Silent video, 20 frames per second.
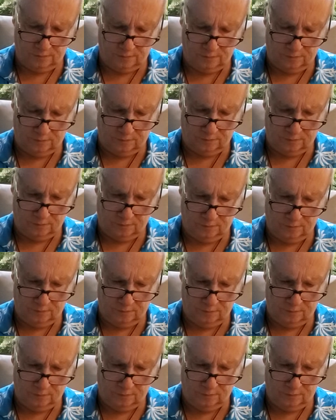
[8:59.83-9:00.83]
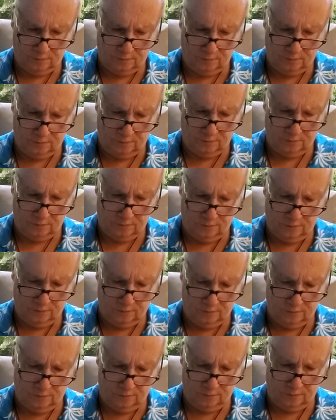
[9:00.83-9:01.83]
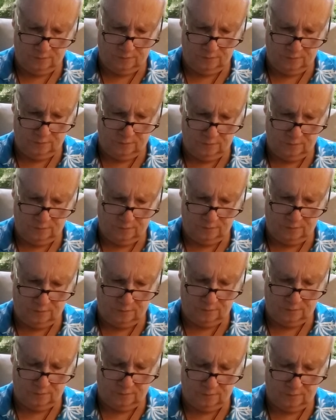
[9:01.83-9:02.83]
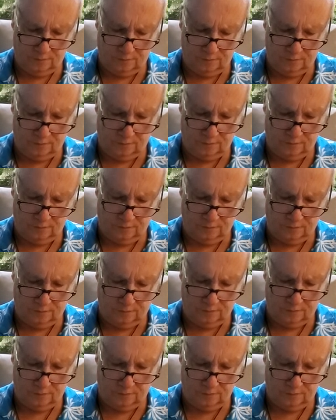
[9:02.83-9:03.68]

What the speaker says: No one is speaking in this clip.